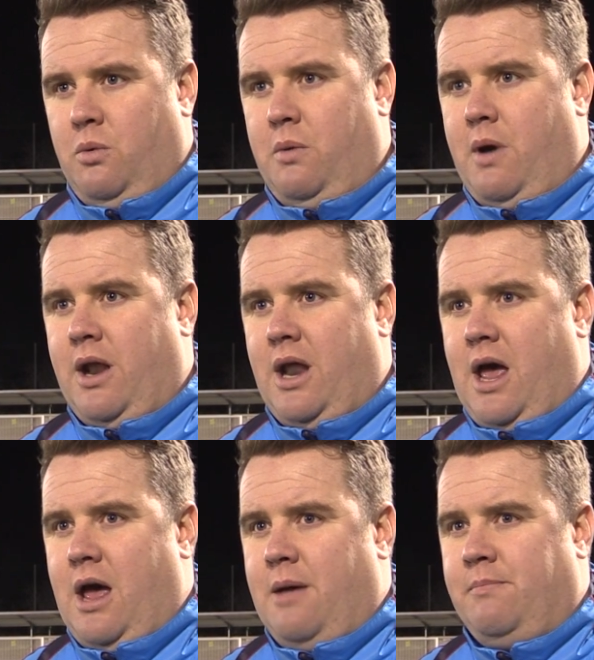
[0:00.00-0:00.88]
weren't
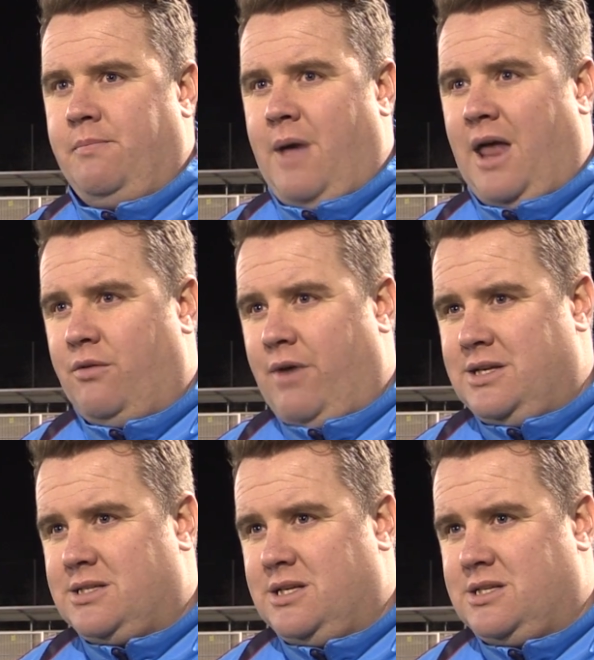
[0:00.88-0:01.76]
at the
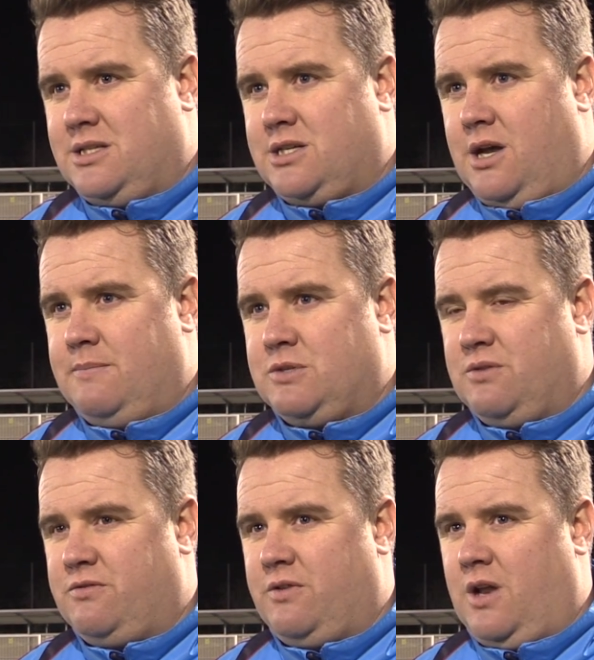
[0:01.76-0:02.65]
races in terms
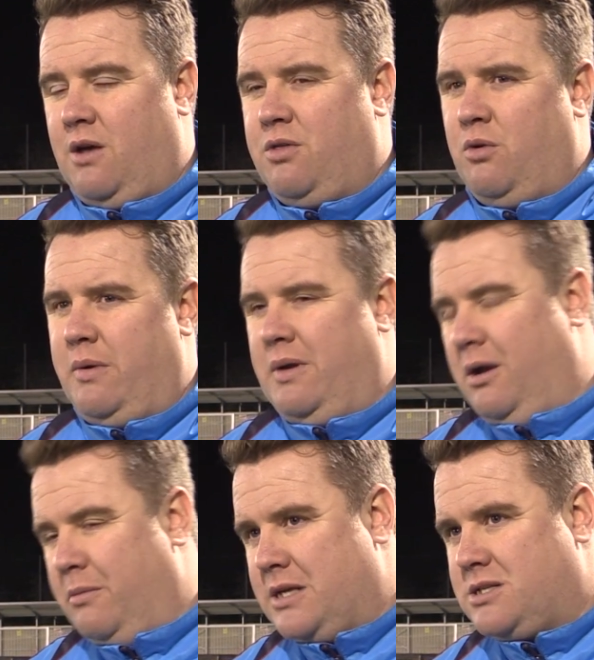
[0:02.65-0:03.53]
of, I thought we were a
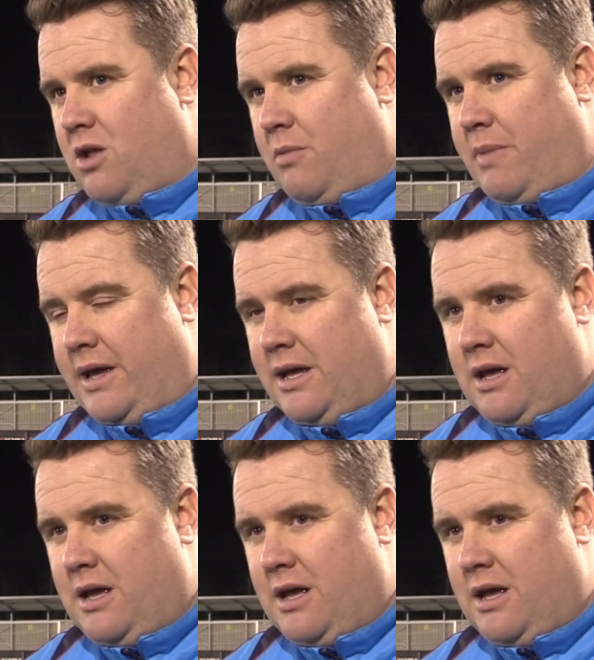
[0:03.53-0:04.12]
little bit sloppy.